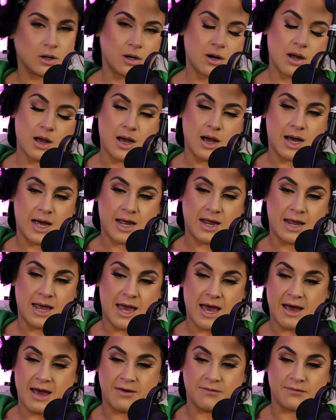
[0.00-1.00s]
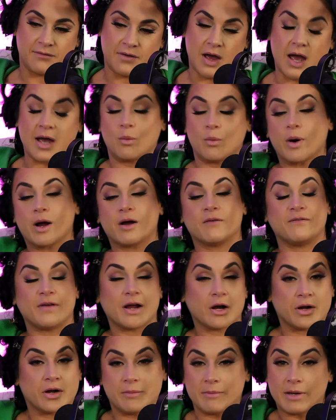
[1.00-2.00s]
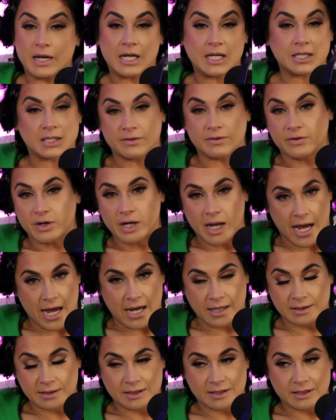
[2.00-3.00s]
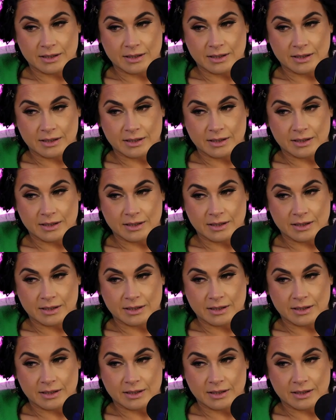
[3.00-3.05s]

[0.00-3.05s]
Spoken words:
I wear very many different hats.